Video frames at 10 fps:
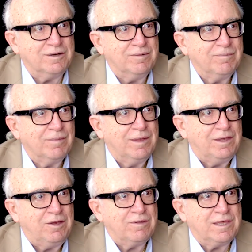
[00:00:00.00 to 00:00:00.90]
Mm-hmm.
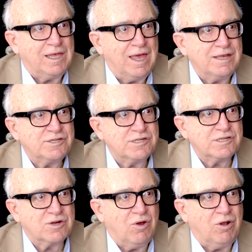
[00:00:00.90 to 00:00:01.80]
You know, the case
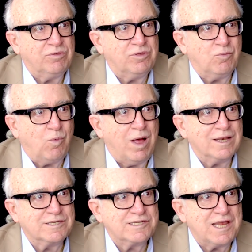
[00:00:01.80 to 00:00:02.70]
is called the
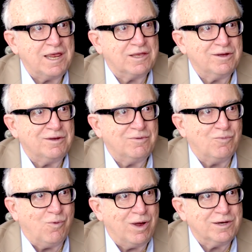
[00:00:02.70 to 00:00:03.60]
Watseka
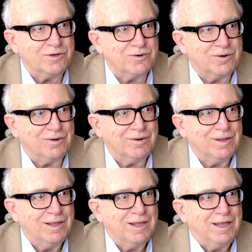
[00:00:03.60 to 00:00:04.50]
Wonder. Oh,
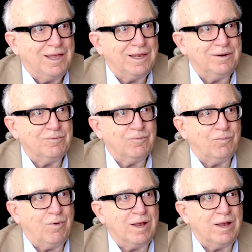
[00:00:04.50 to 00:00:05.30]
yes, indeed. In